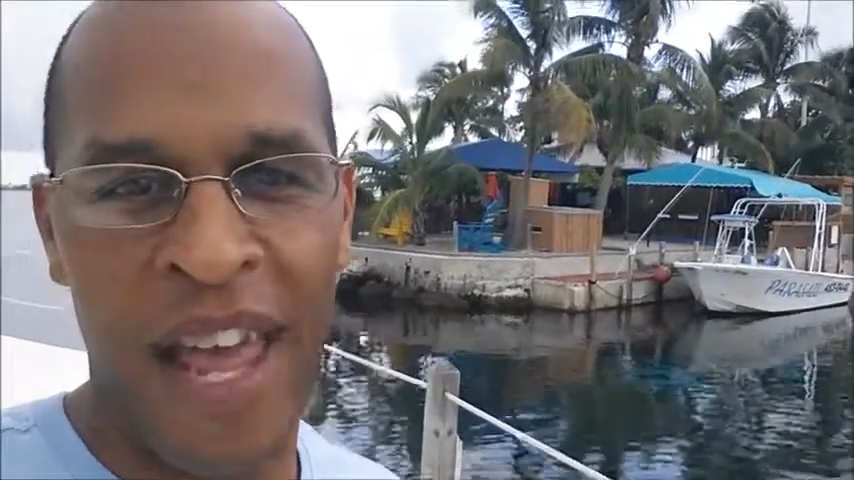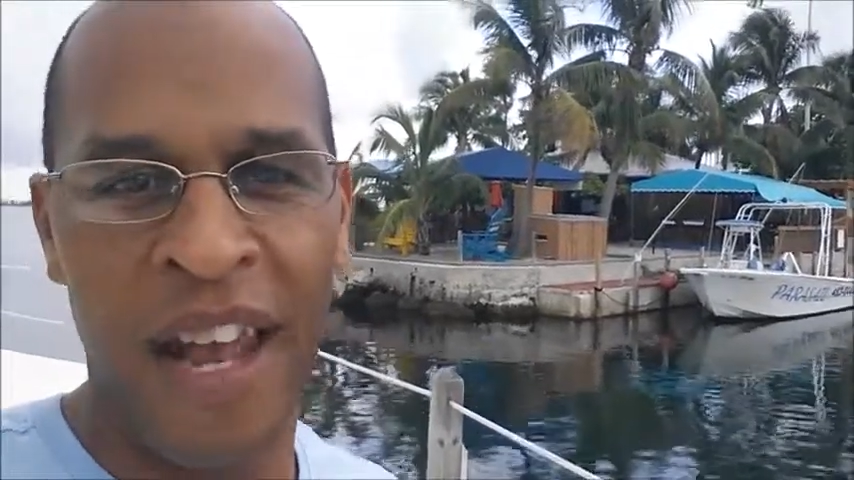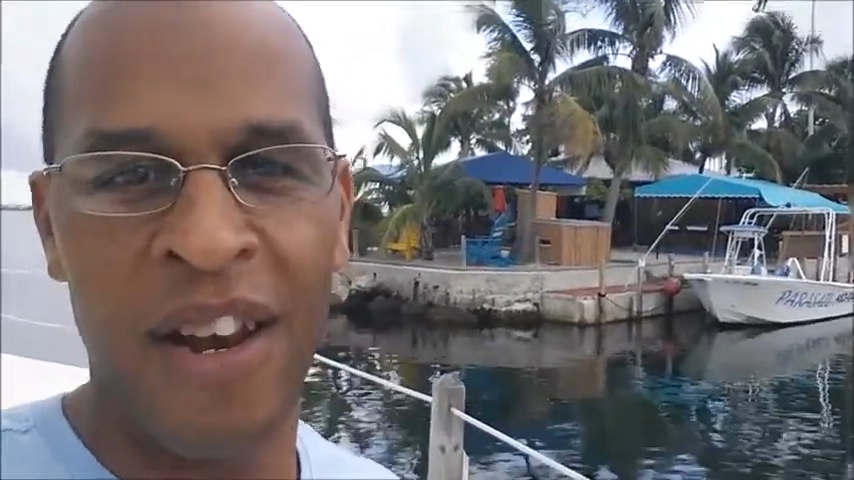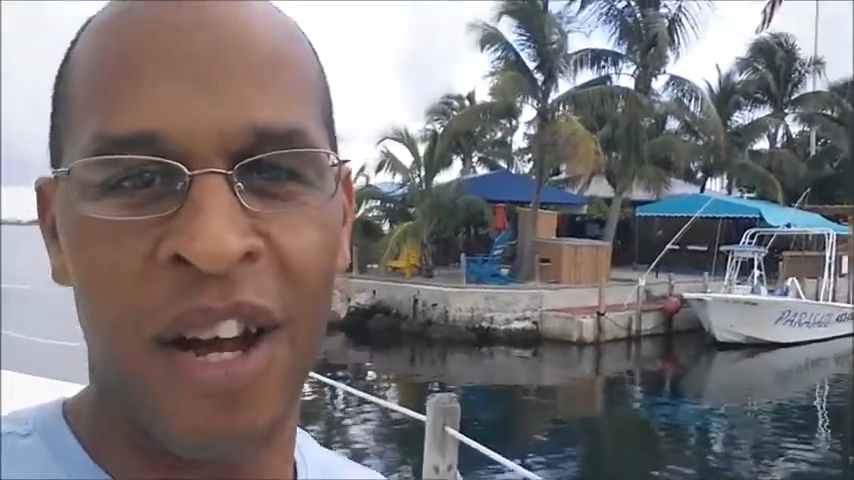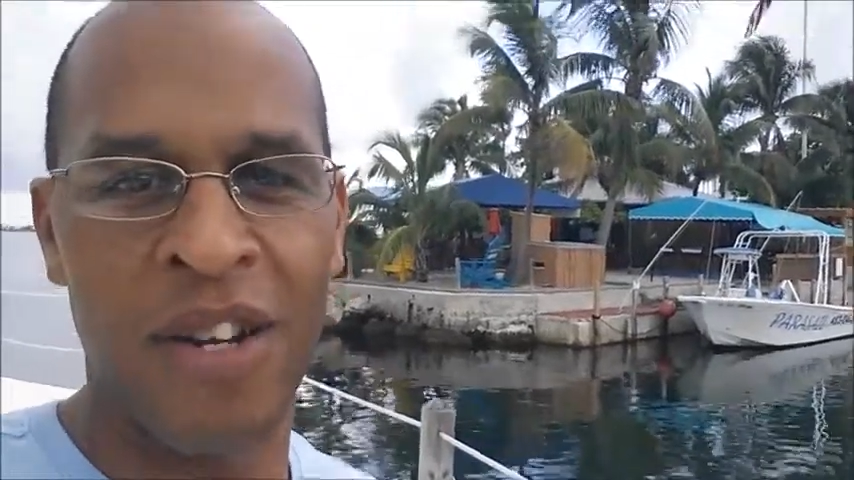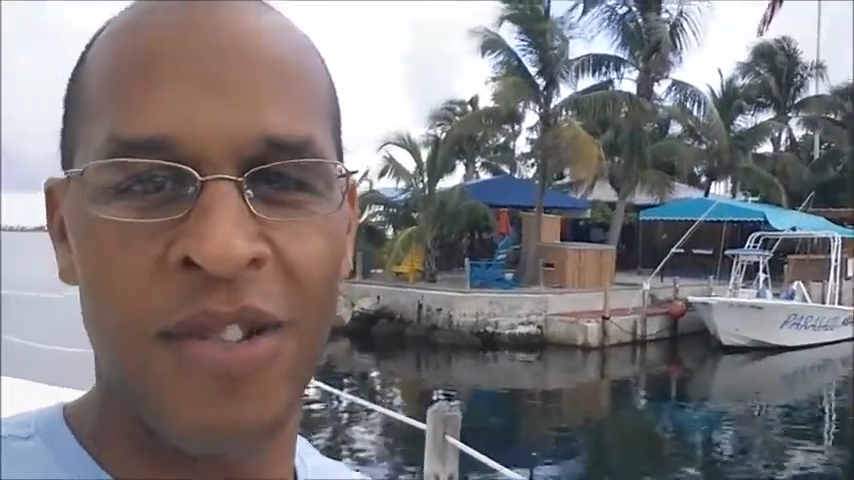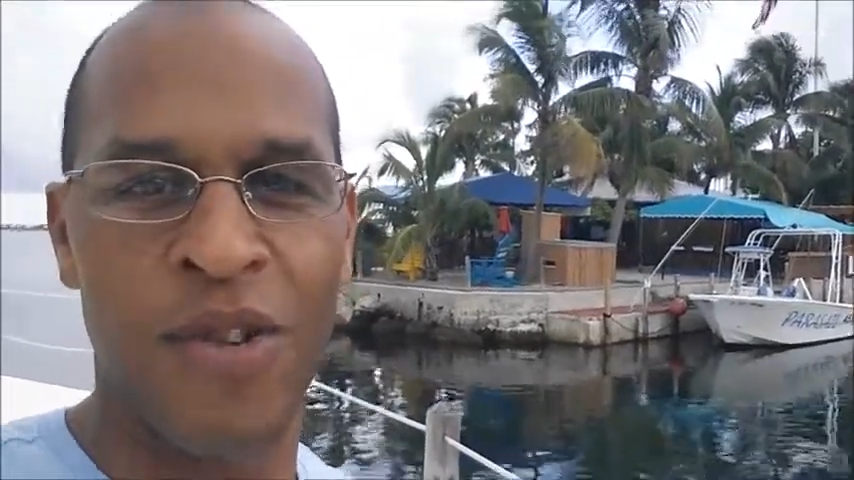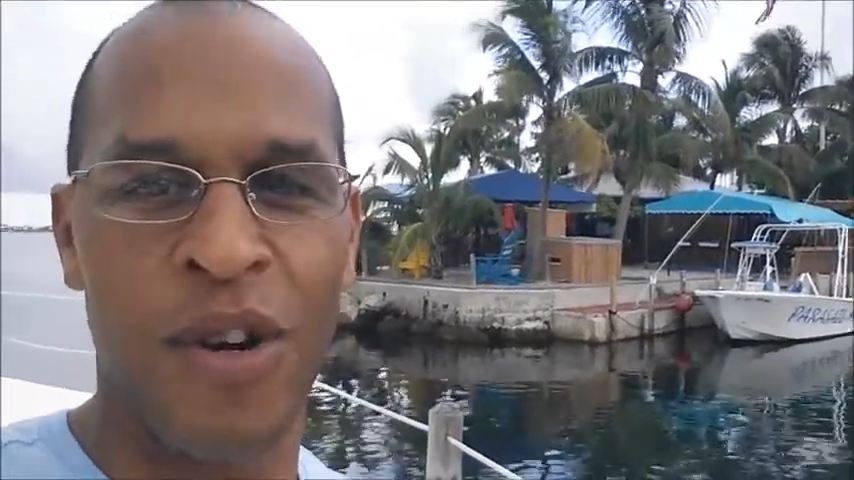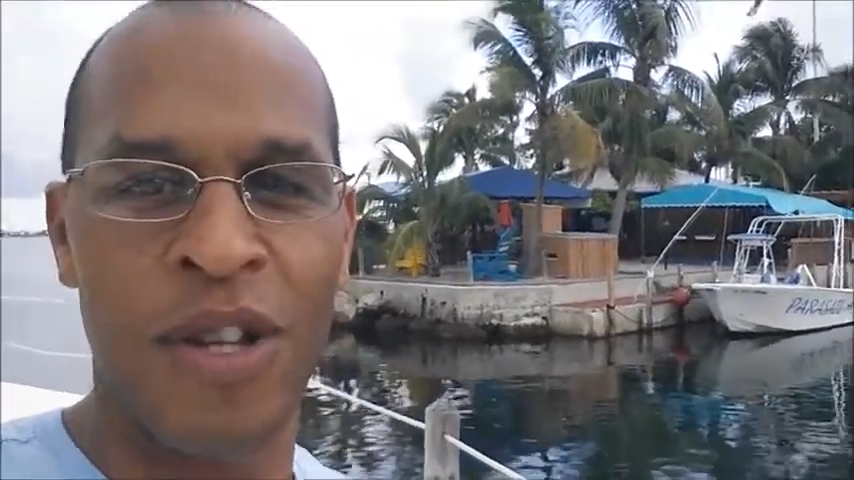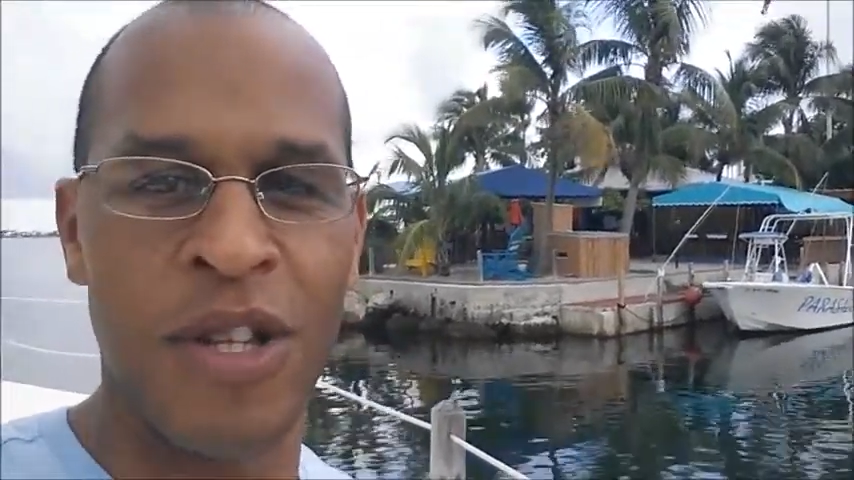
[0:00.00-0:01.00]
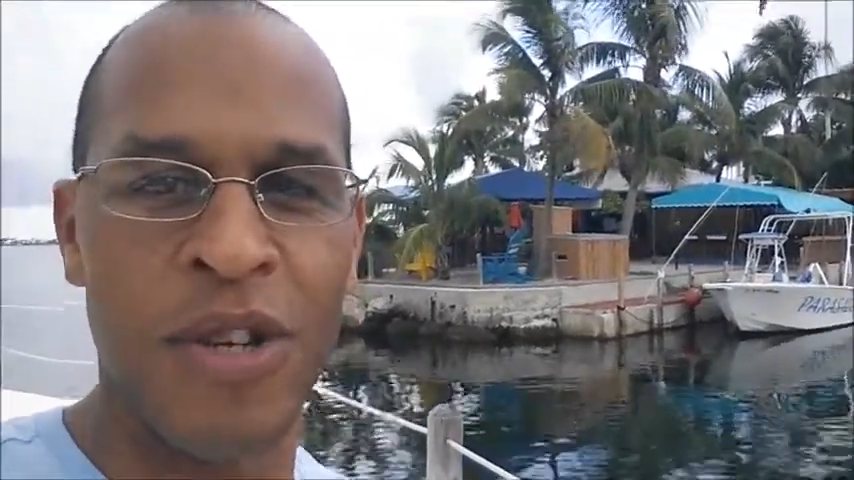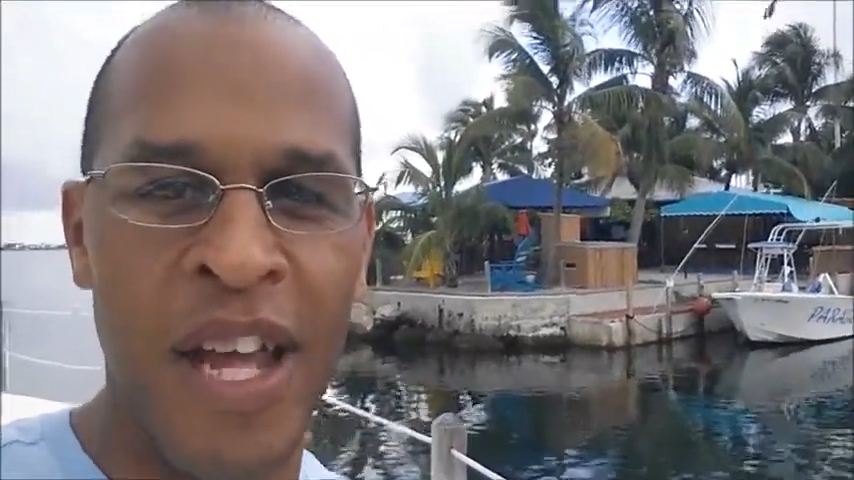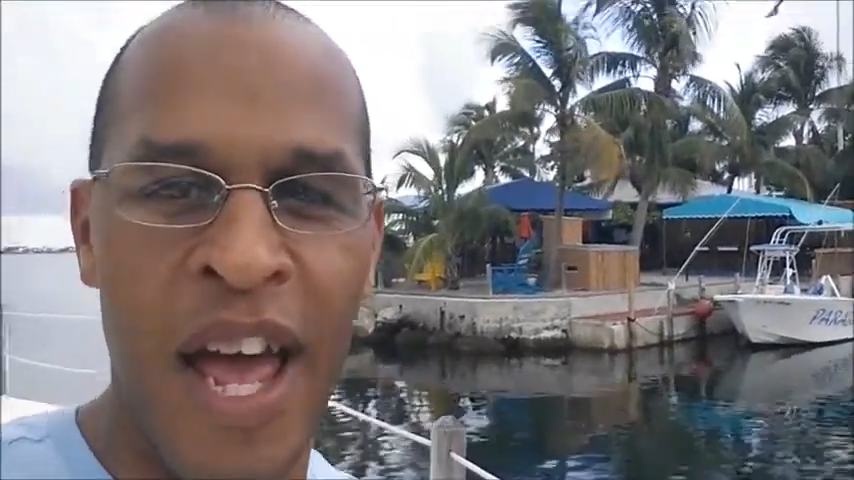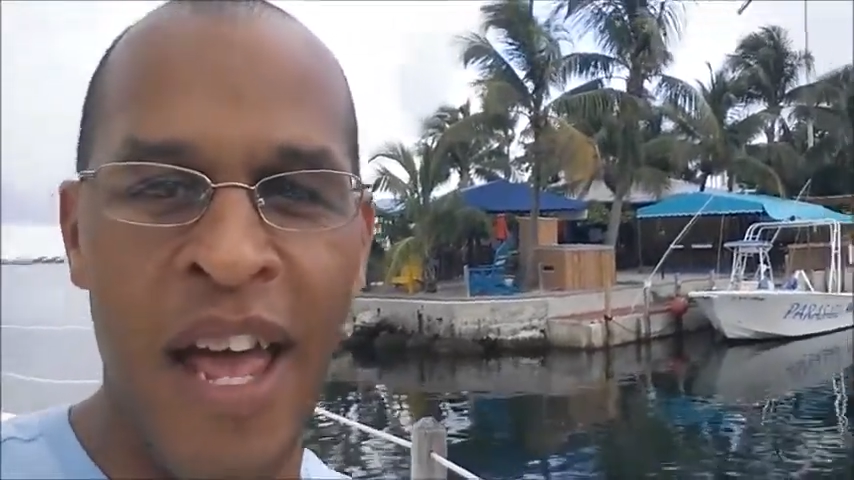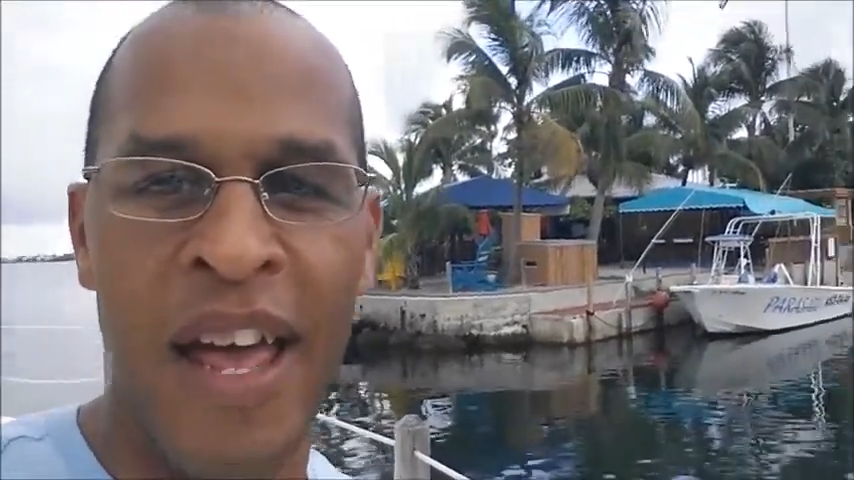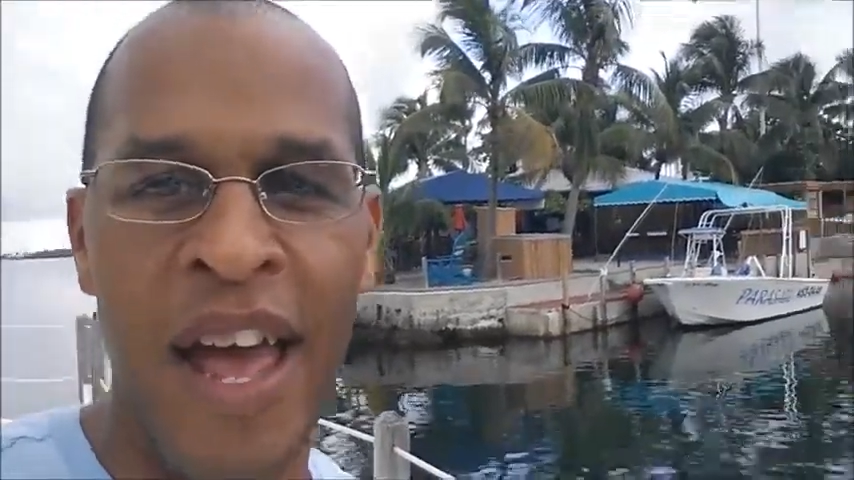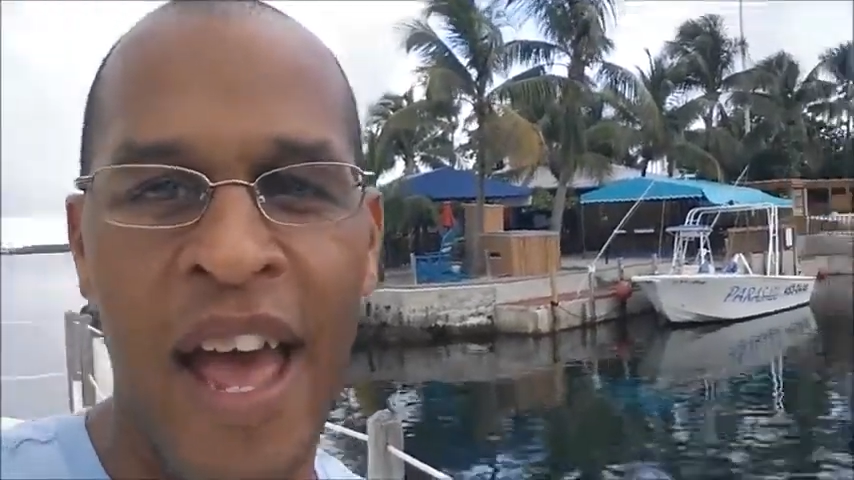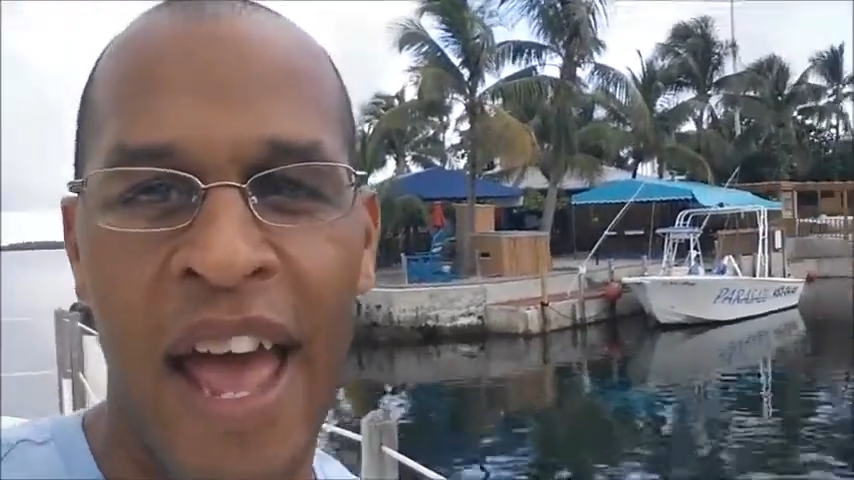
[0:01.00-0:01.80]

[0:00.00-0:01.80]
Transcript: Ken underscore Cloutier,